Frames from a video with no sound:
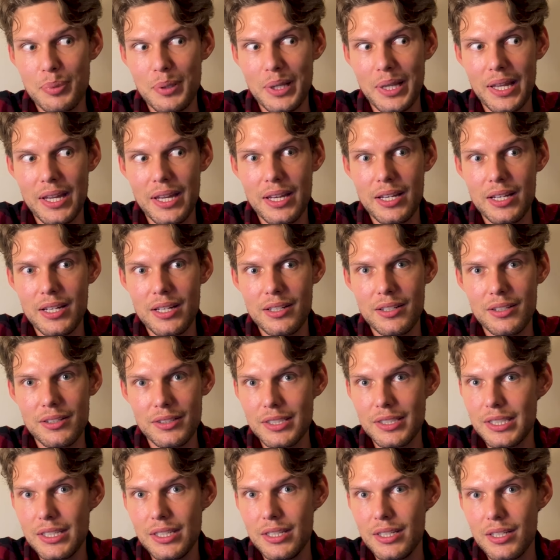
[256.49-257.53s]
Playing
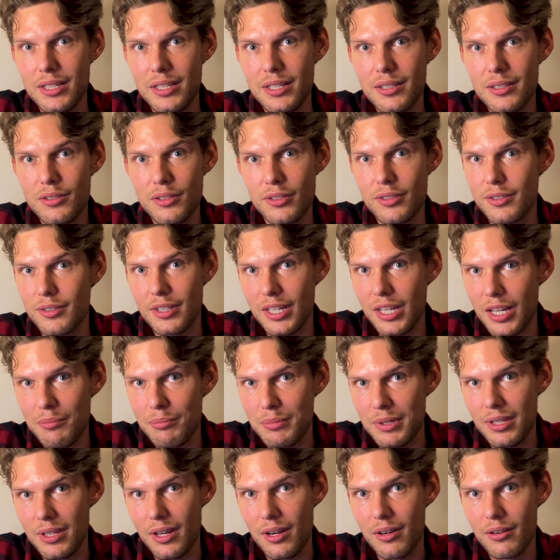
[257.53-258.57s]
League doesn't get
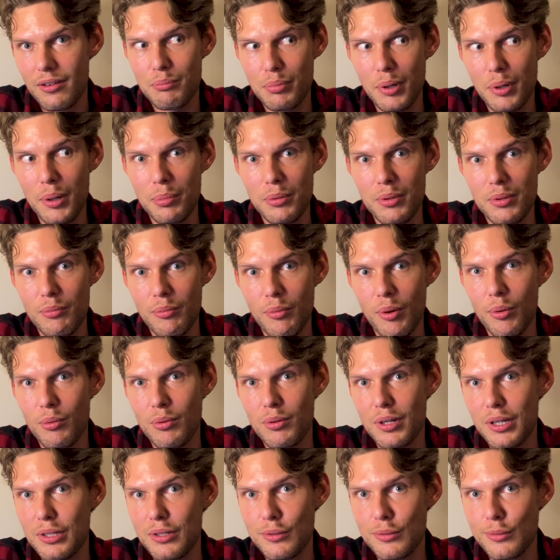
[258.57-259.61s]
me there. Probably
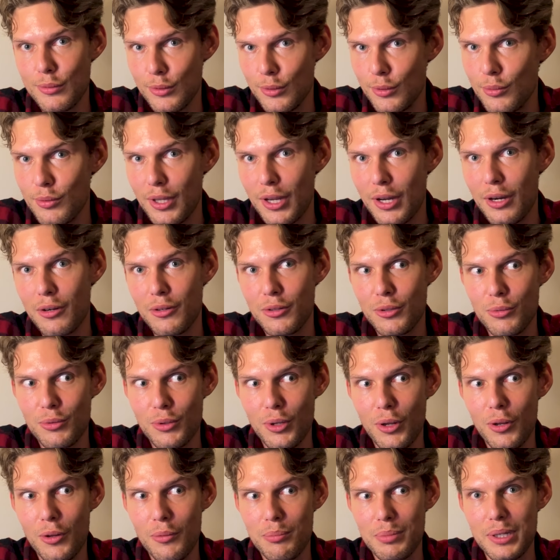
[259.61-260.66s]
won't get you there. You'll
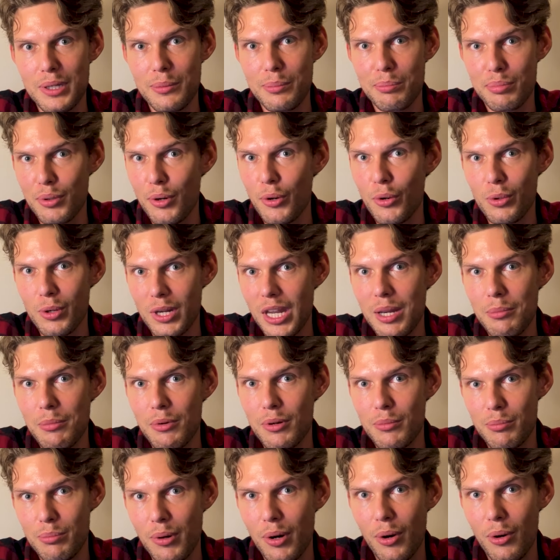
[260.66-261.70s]
not be a pro gamer,
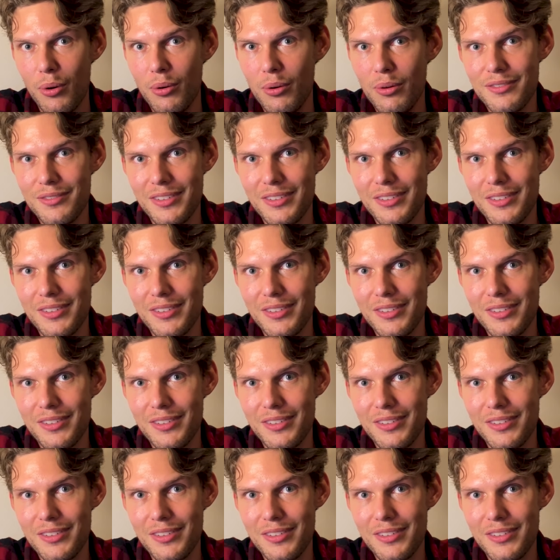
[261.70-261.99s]
bro.